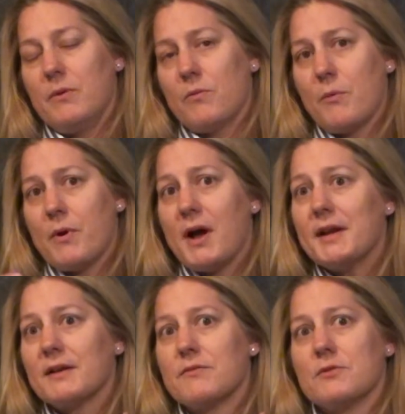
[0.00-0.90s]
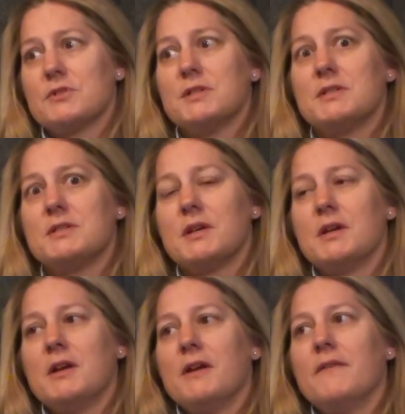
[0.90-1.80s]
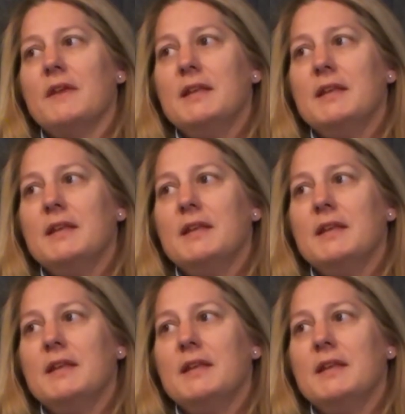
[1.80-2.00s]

robotic versions that